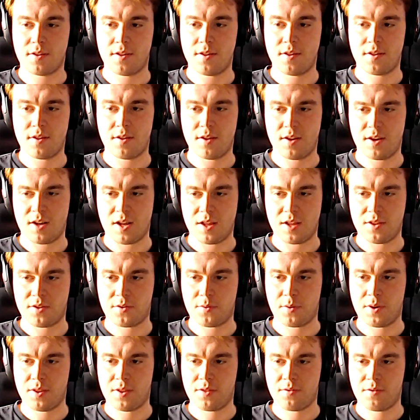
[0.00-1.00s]
It's like
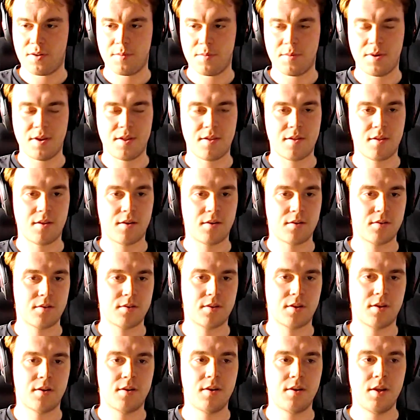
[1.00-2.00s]
23 minutes long,
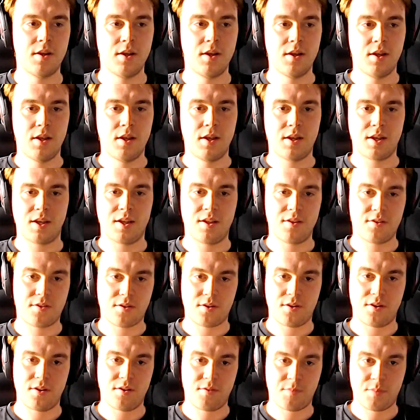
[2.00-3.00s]
so yeah,
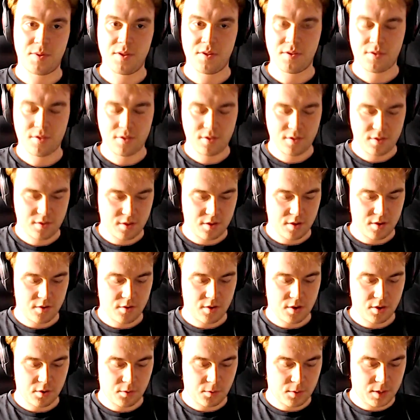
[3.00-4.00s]
sorry it's been so
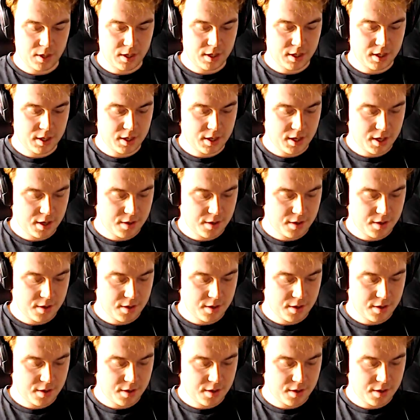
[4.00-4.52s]
long-winded.